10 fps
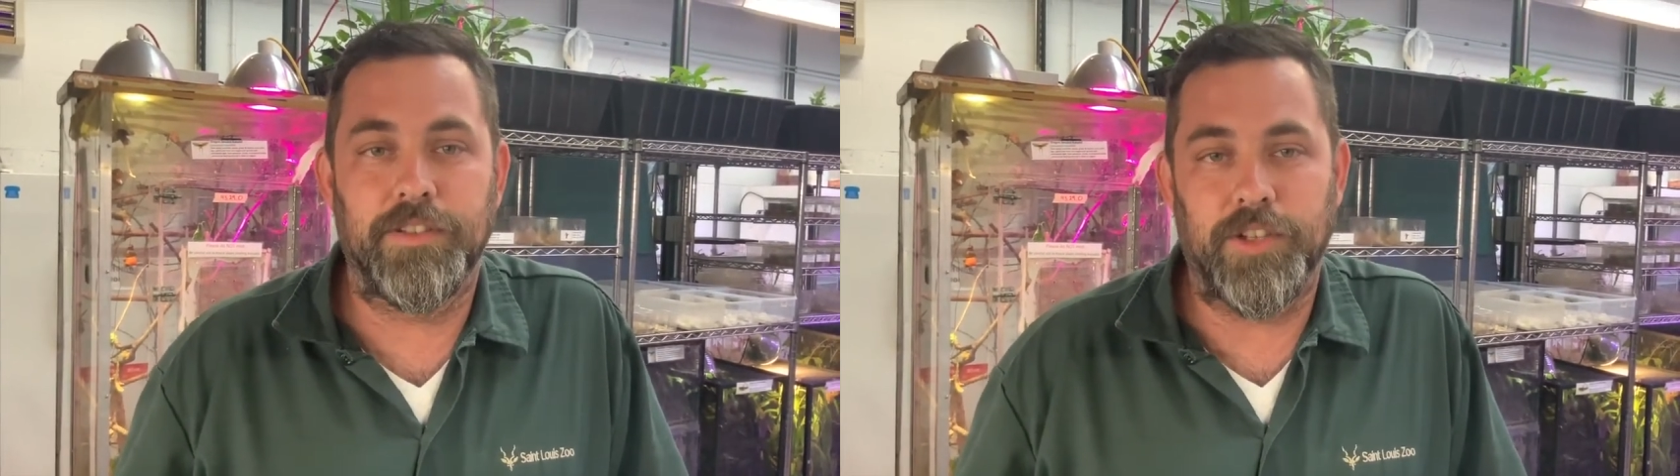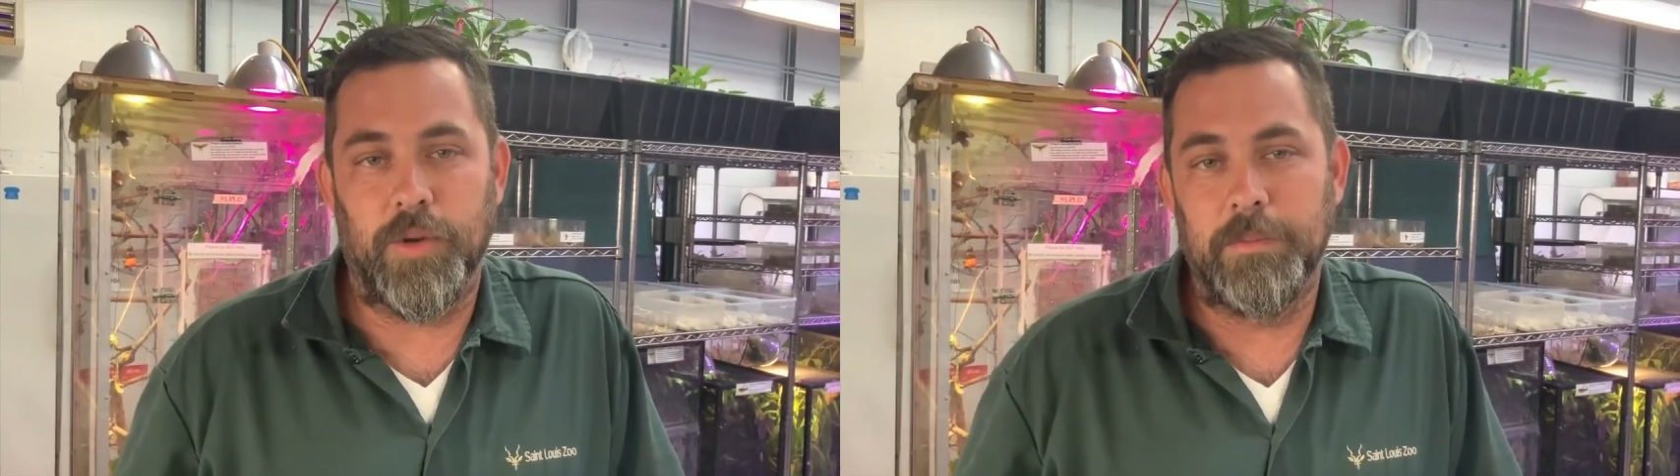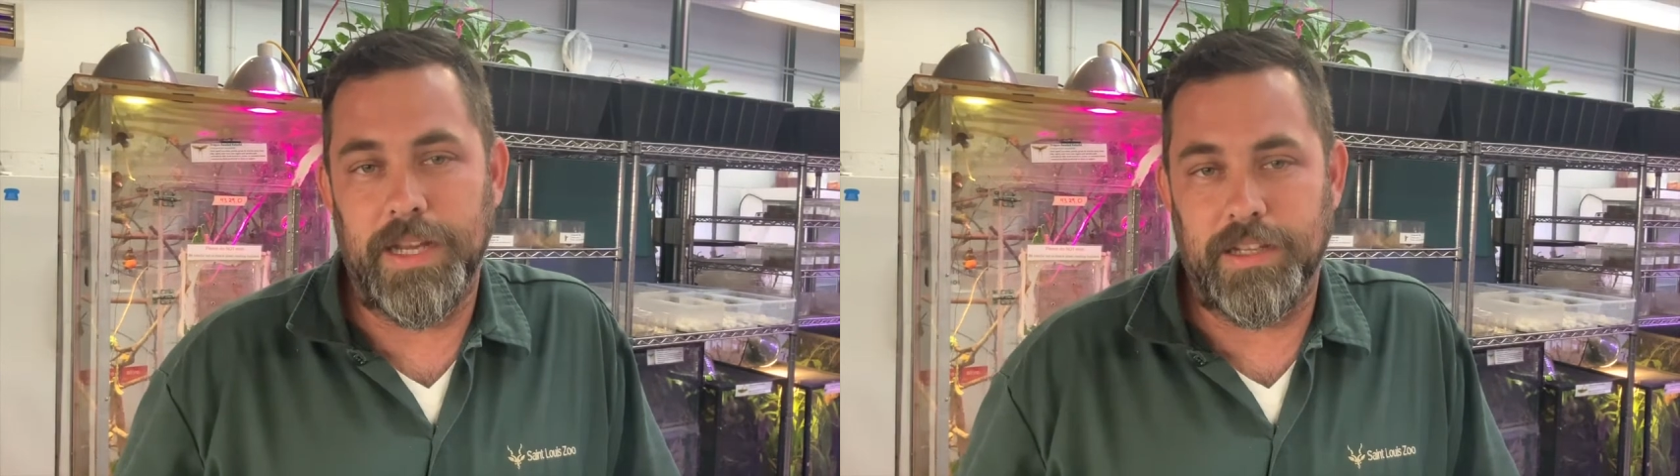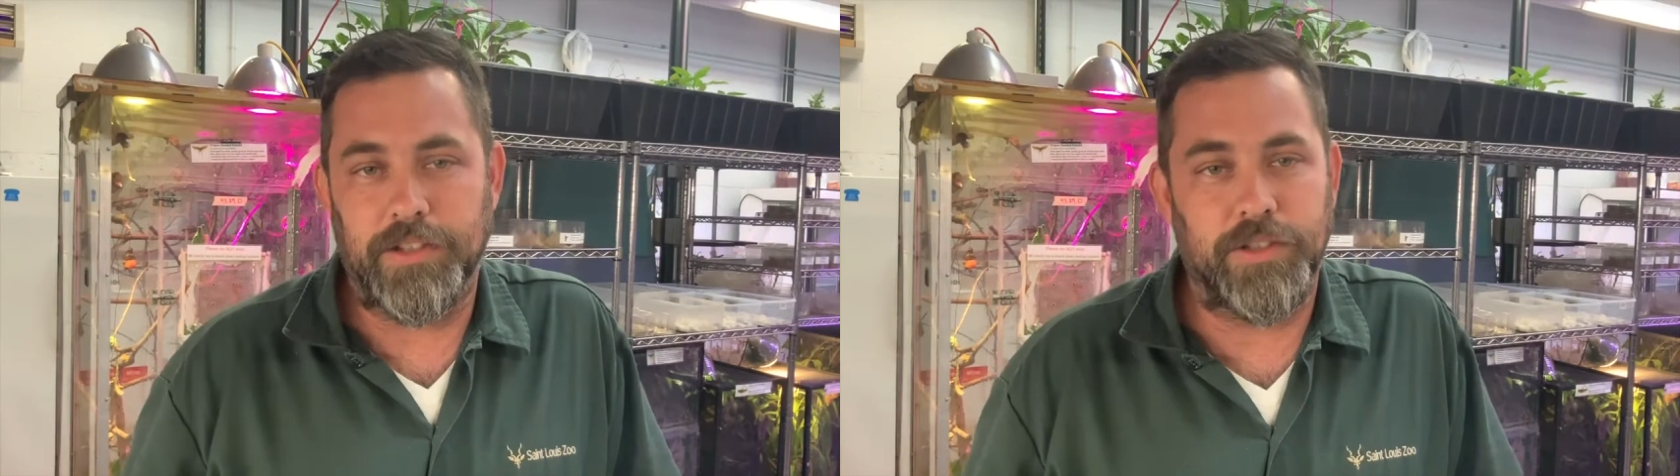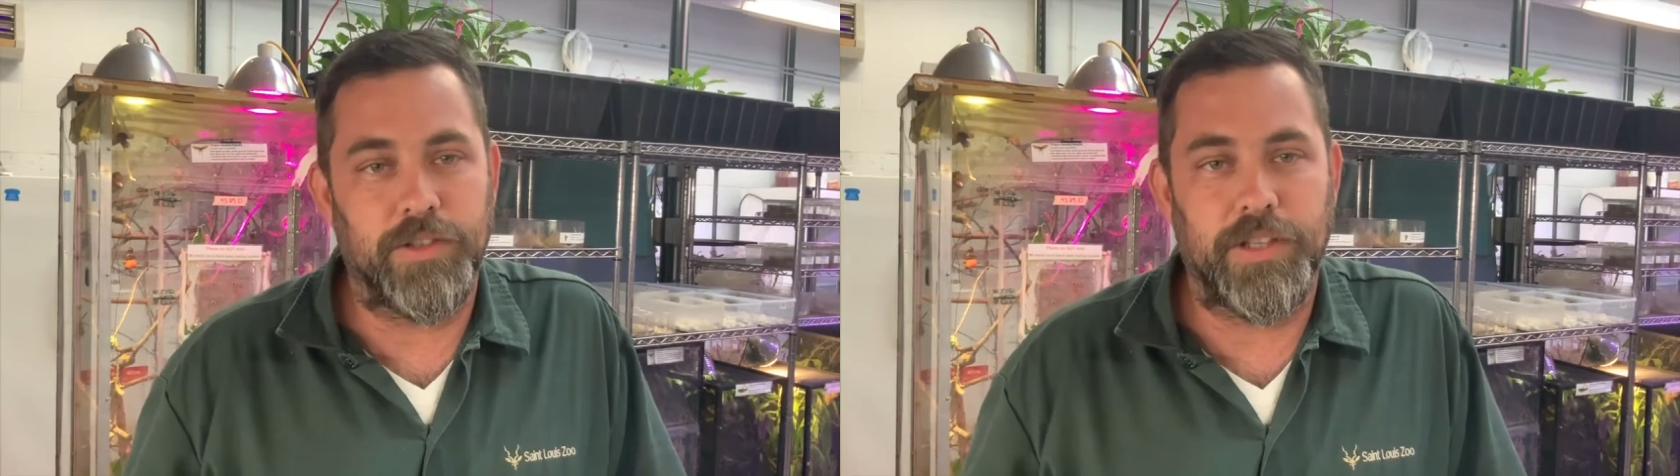so making
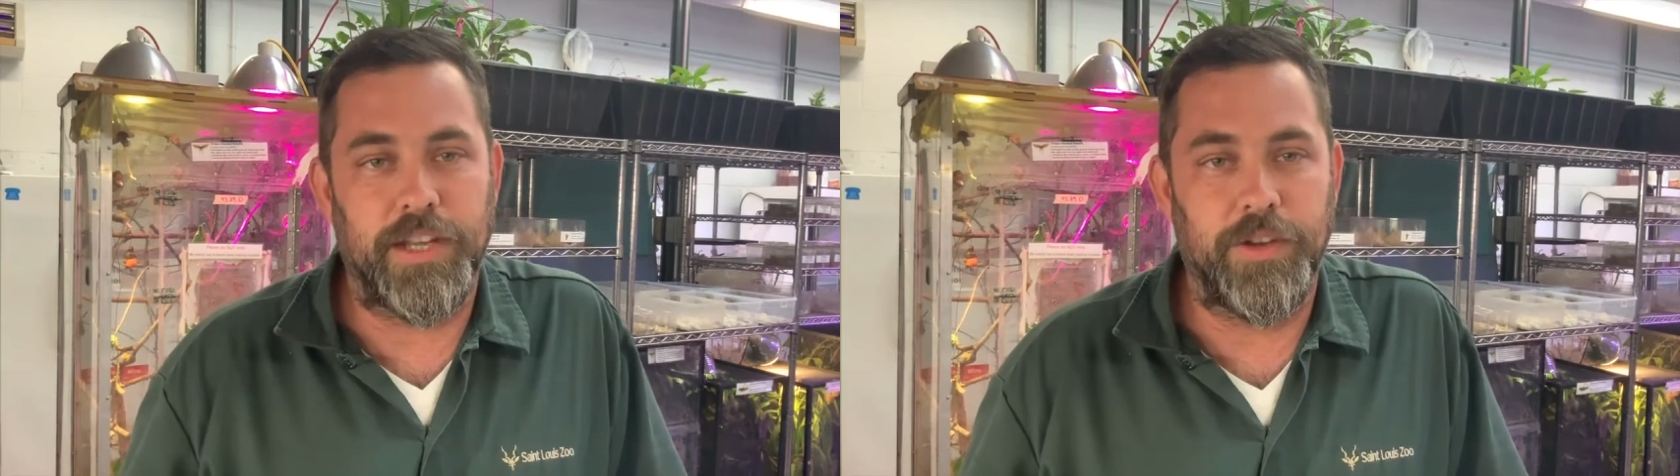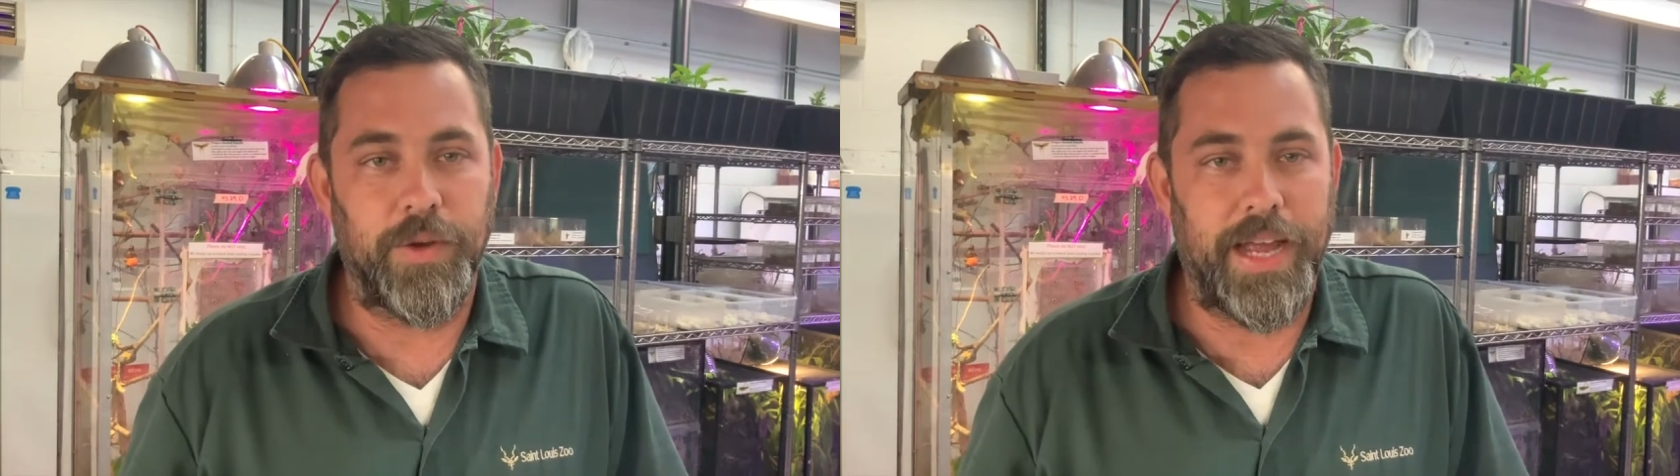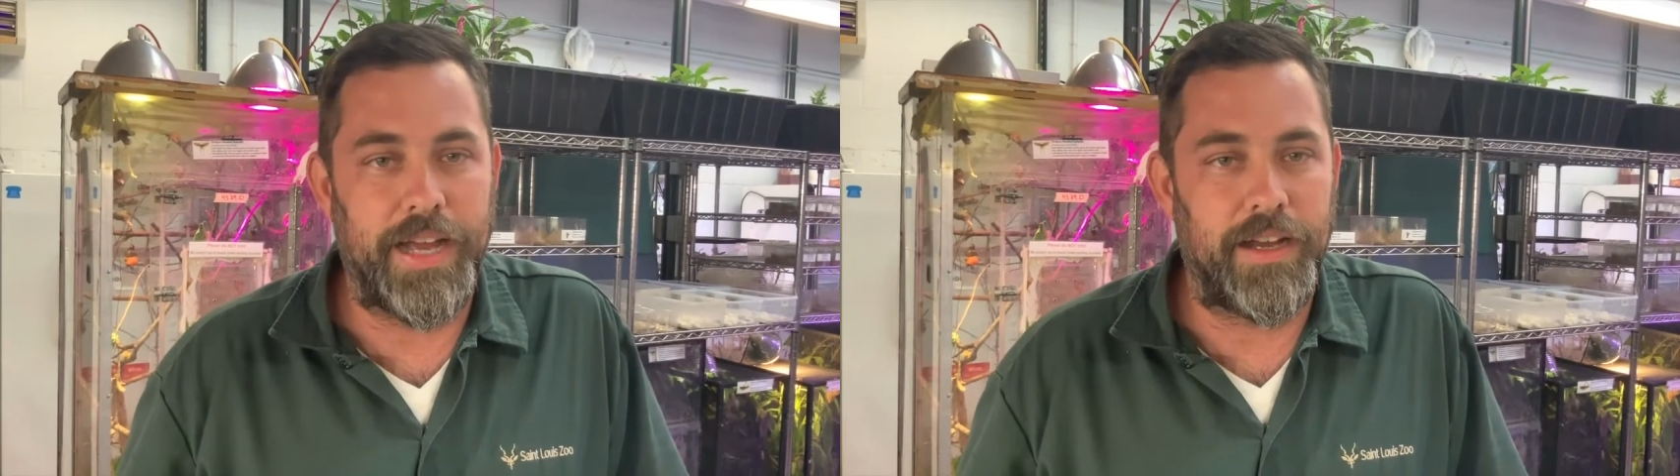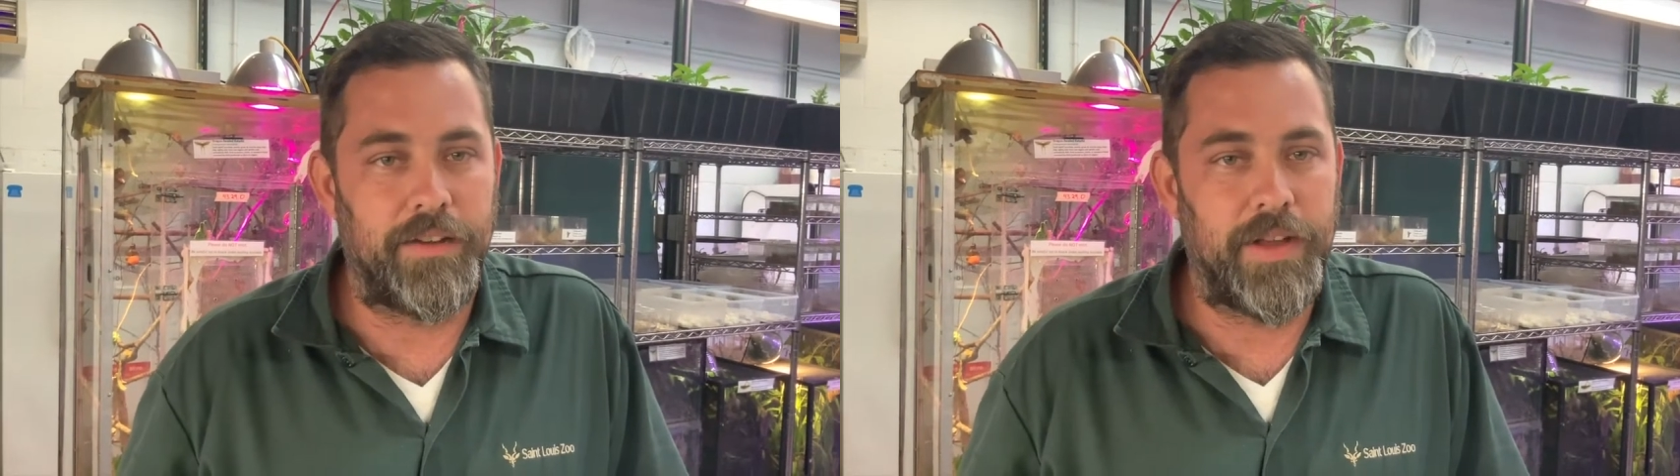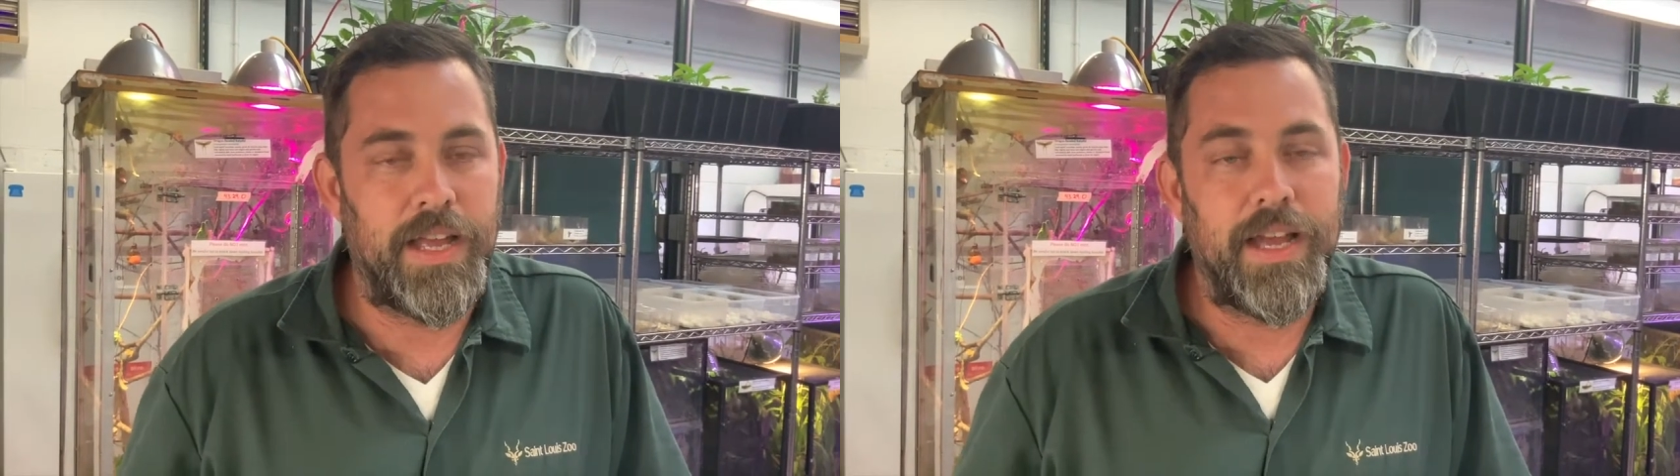sure that you have